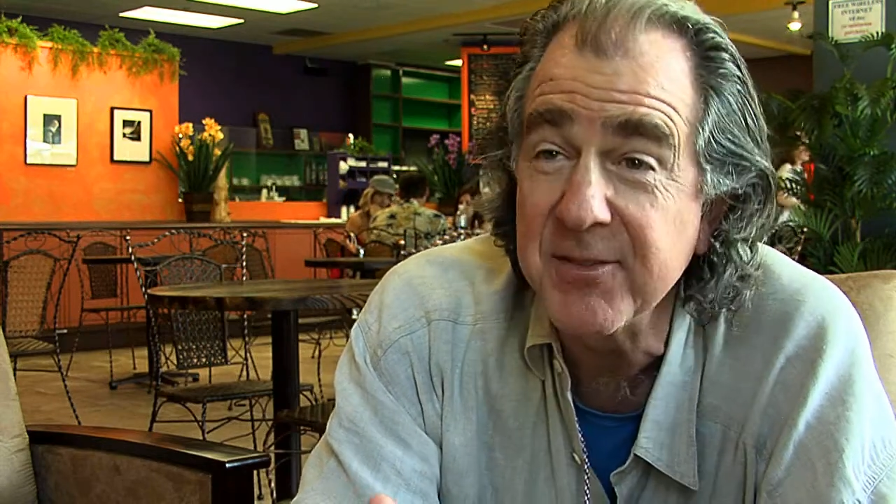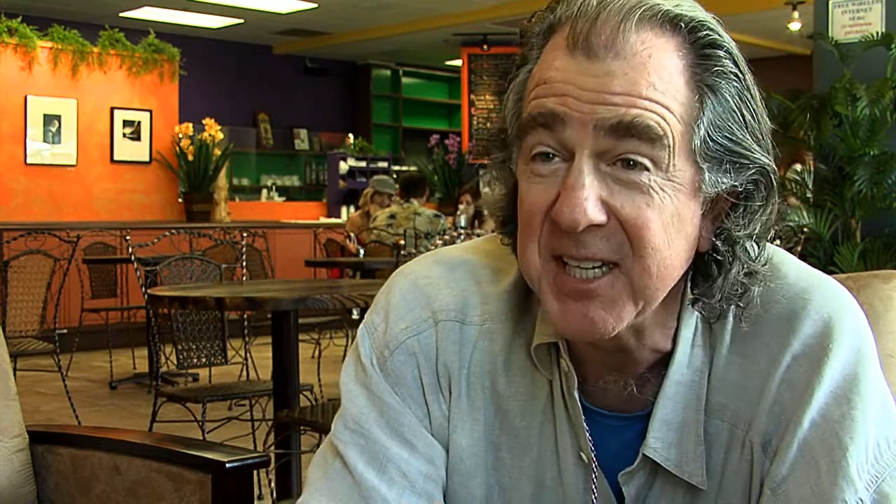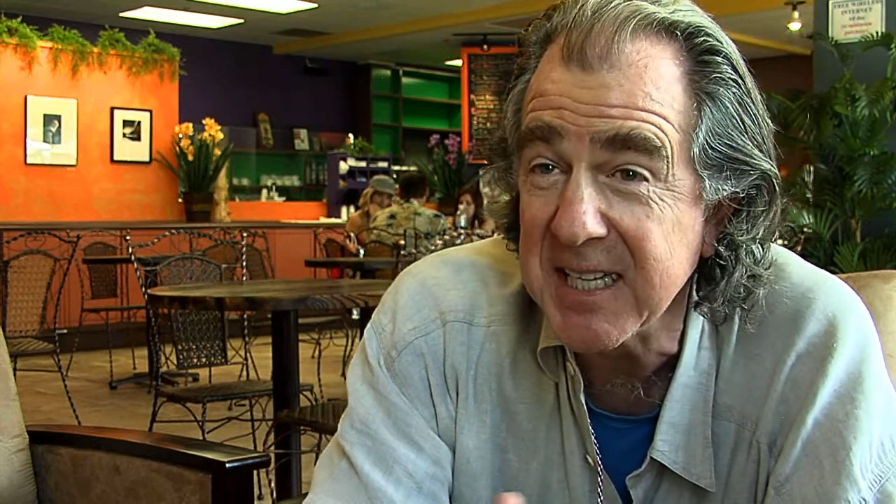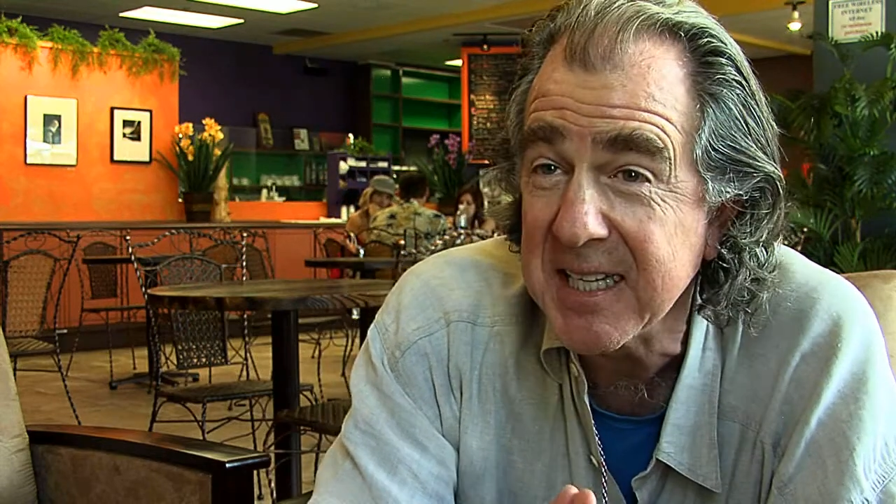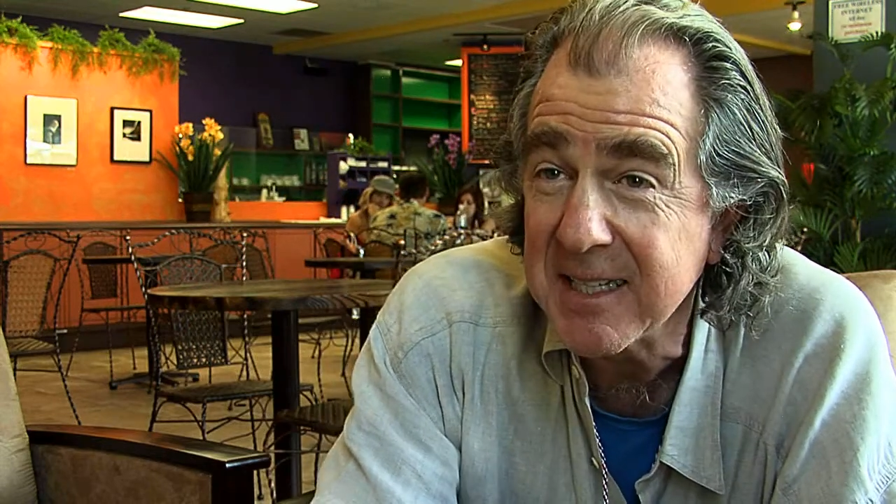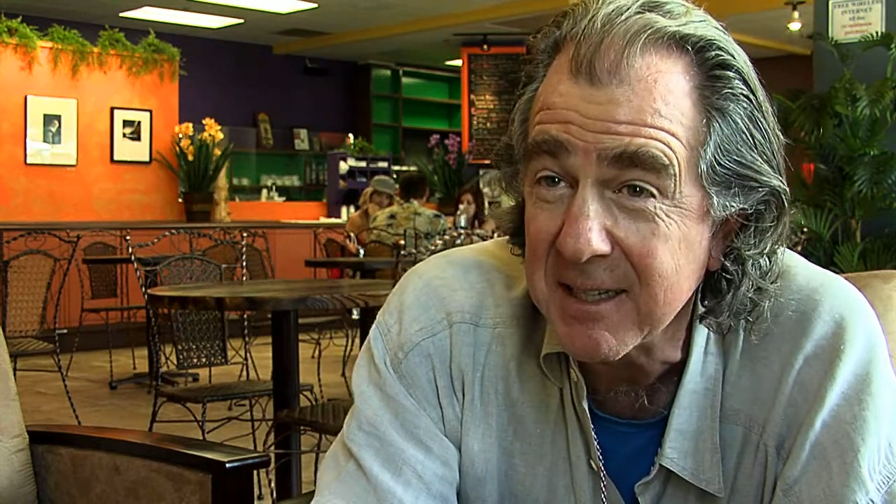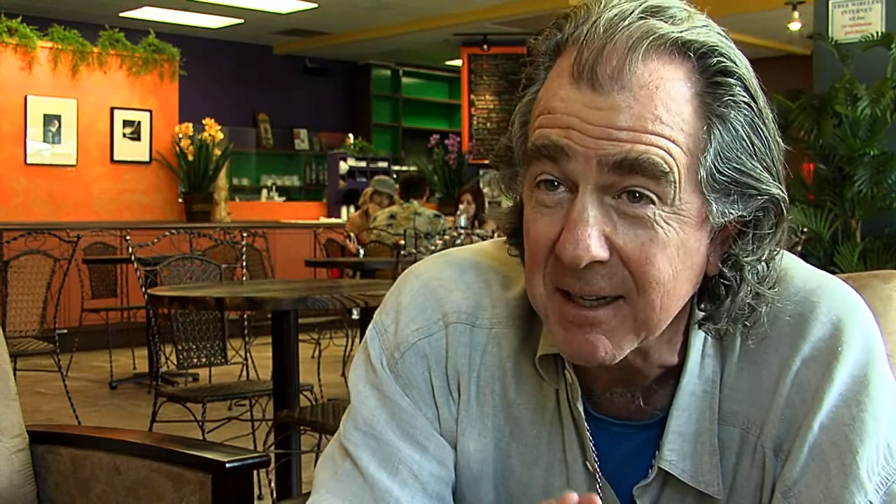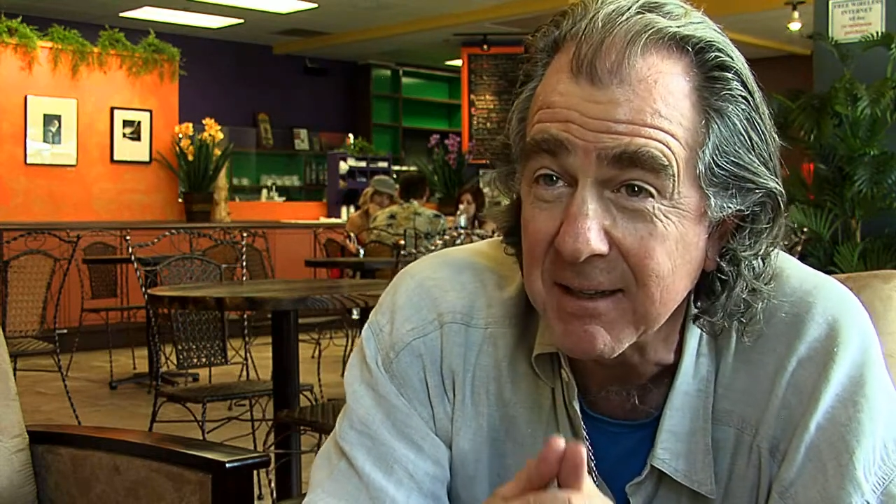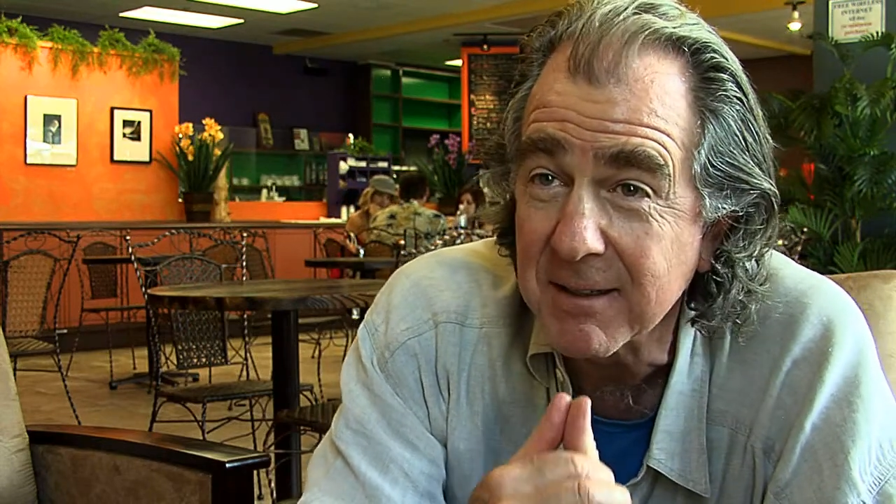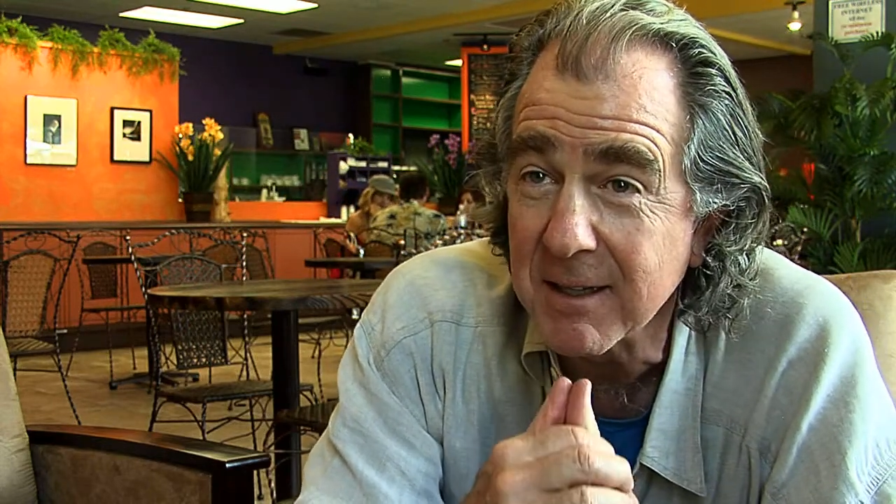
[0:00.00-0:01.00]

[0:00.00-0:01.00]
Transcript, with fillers: even in